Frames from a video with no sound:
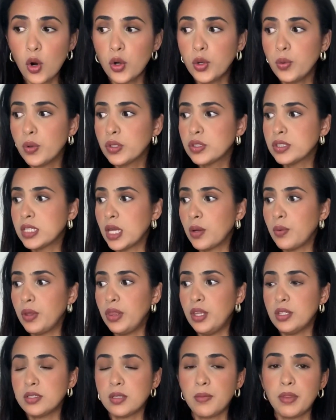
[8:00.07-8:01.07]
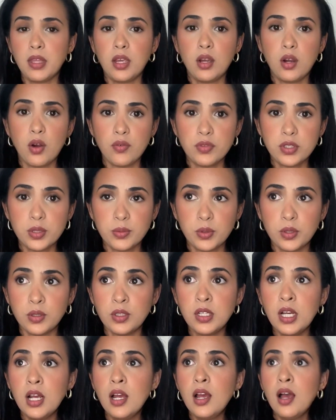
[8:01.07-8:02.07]
you want to take with you something comfortable,
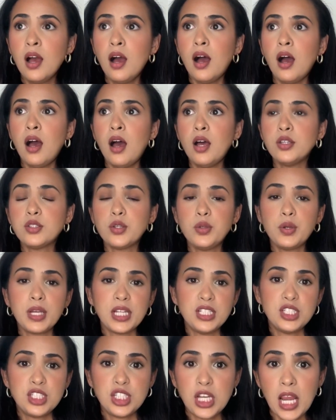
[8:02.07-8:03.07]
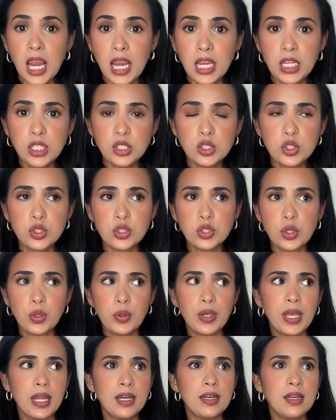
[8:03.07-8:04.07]
so you can change, so you
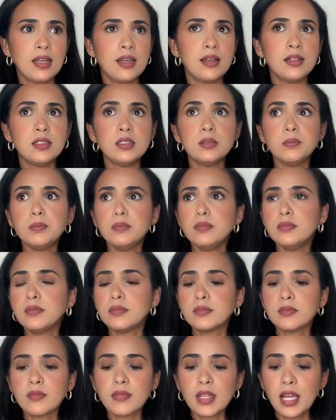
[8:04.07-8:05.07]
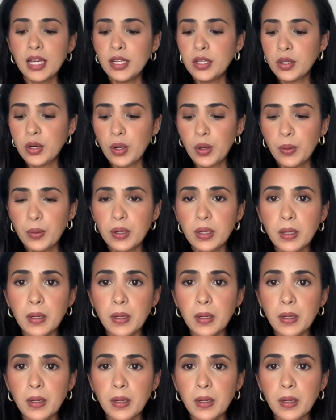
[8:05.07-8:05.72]
can, I don't know,